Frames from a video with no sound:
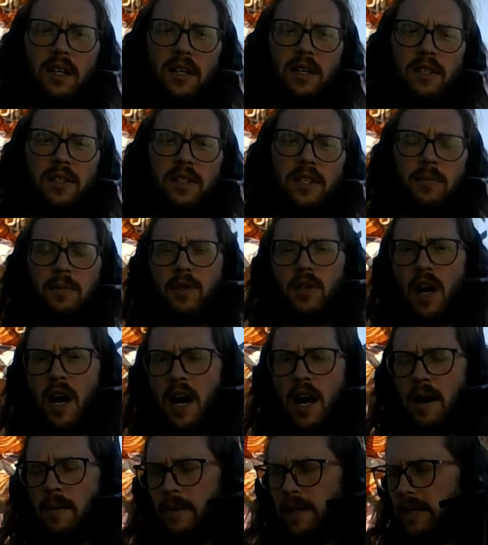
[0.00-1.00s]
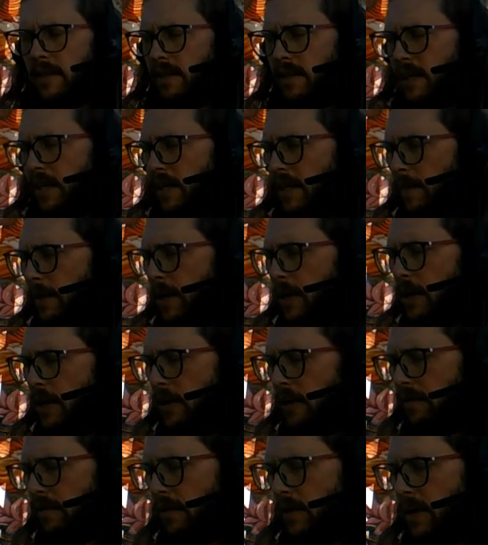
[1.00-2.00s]
subscribe and let me
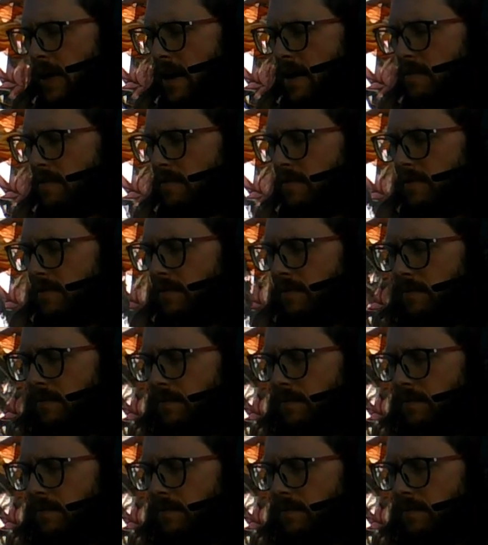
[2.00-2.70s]
know if you have